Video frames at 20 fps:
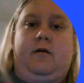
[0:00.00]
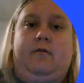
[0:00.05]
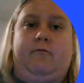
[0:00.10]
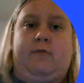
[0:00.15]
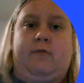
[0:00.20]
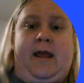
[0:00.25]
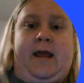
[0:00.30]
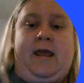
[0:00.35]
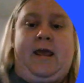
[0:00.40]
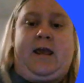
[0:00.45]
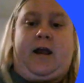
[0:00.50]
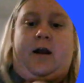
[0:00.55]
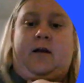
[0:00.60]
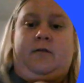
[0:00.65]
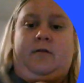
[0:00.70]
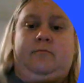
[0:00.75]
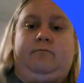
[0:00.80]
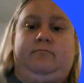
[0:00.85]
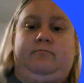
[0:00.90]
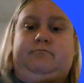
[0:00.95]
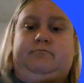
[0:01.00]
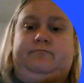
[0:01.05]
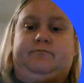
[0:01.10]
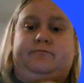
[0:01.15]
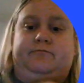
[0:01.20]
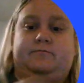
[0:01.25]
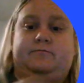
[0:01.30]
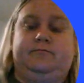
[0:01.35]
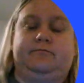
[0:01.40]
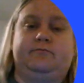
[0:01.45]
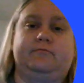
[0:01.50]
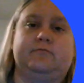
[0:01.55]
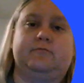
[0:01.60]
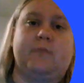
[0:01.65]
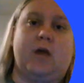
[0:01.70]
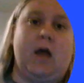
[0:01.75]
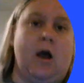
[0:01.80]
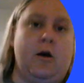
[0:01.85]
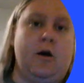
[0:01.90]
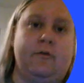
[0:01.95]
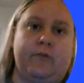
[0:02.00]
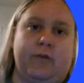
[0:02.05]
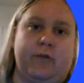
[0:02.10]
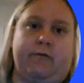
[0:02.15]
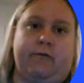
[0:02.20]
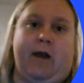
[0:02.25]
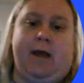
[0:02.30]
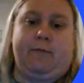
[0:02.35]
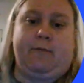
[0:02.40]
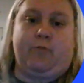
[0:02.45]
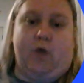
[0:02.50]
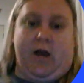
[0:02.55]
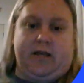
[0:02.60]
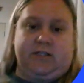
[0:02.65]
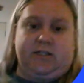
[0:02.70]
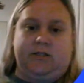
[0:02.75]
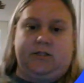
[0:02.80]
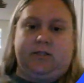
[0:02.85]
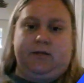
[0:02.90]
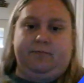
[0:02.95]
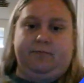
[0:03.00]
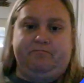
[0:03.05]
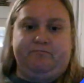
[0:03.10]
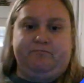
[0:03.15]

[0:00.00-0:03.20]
right here, over the right breast.